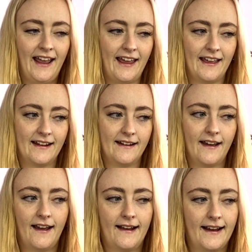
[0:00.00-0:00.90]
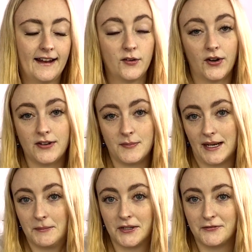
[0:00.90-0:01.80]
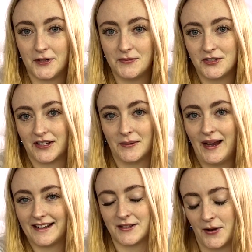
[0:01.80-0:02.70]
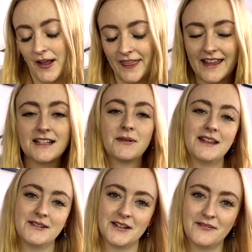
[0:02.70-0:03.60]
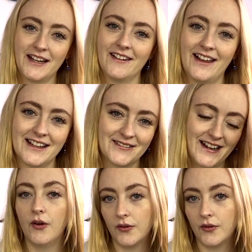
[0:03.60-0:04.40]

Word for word: and I had not been able to film during the week so that's why there was no video last week.